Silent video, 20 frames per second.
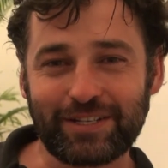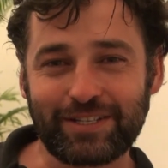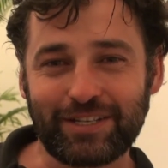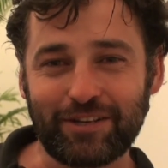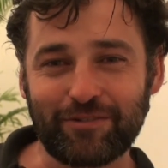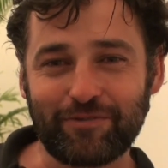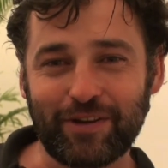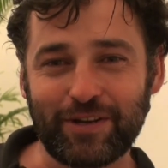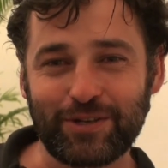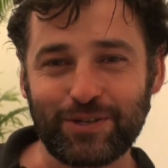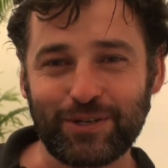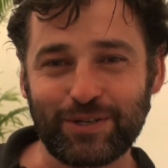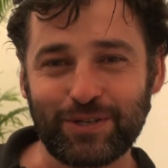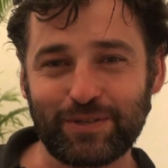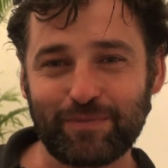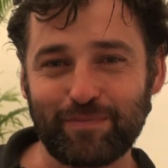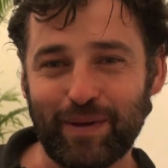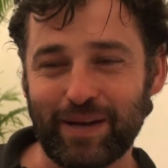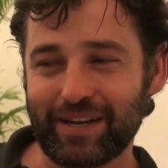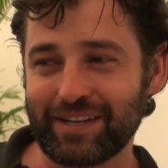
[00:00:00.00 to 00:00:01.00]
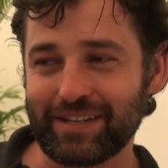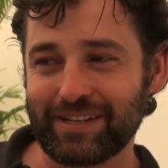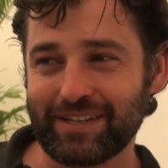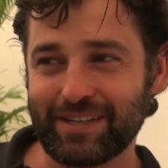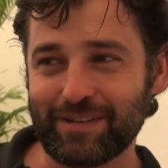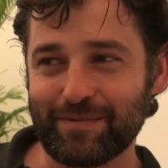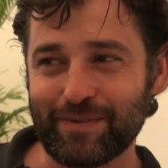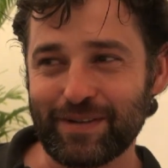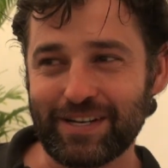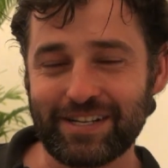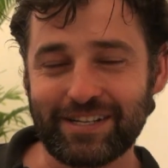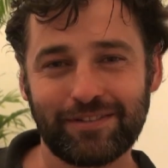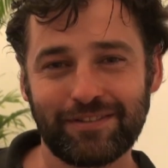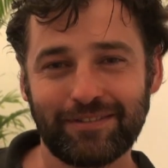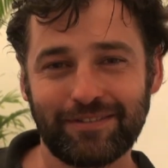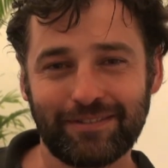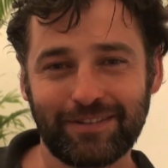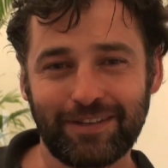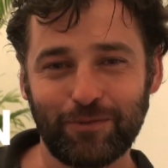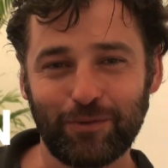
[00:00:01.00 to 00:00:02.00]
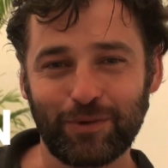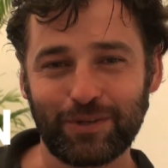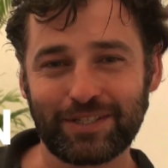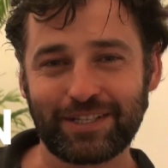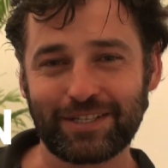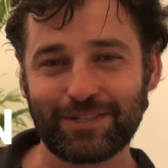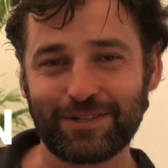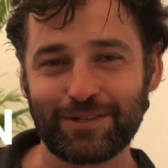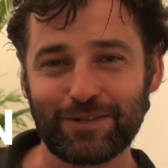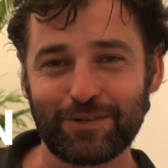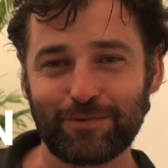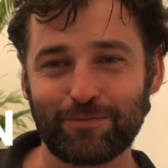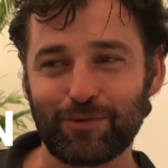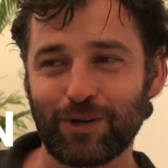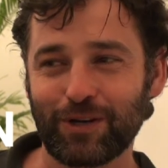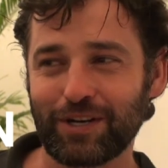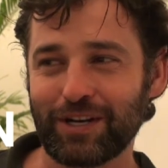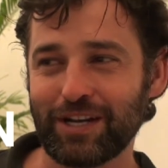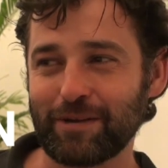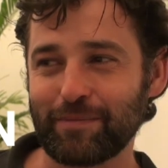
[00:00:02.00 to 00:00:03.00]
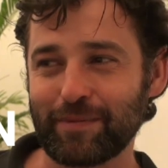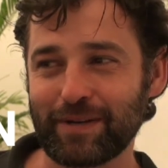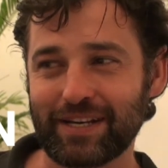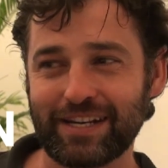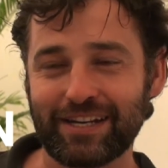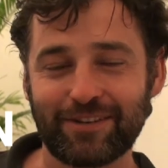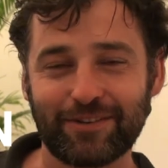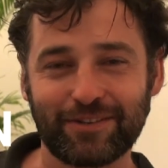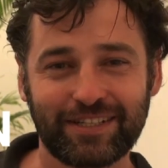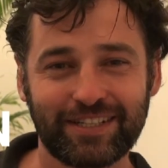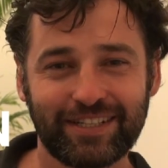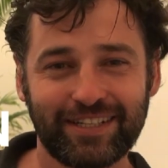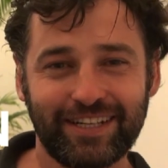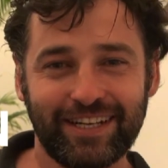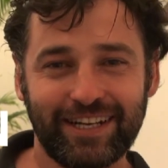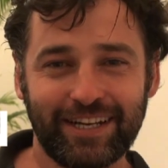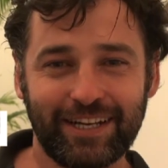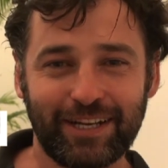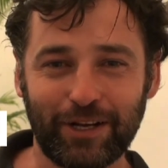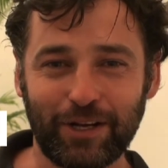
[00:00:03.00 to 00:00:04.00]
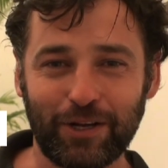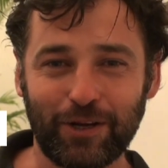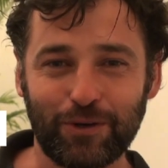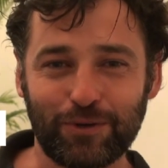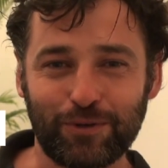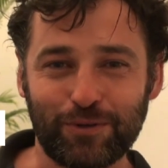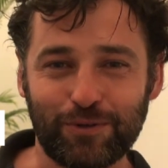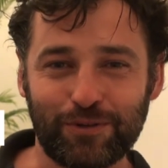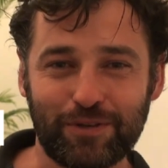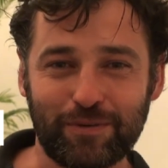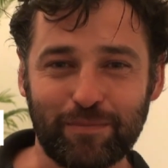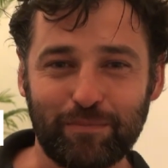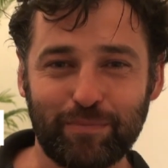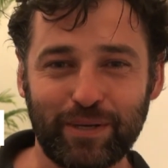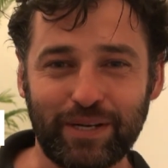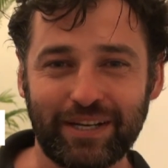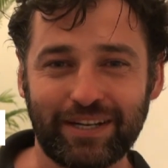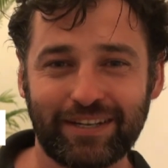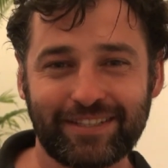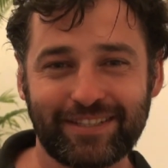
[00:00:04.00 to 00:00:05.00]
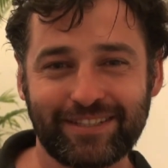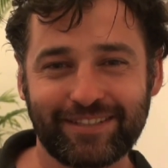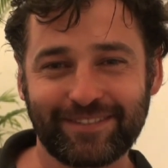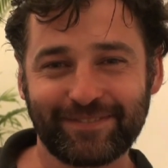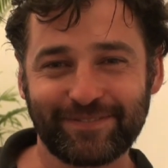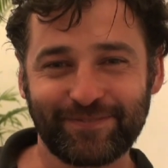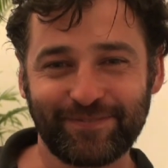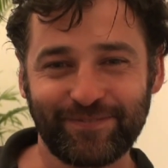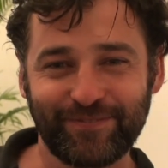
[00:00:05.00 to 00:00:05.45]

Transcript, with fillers: adventures back in the Himalayas, wanting to learn rock climbing now and go do some peaks.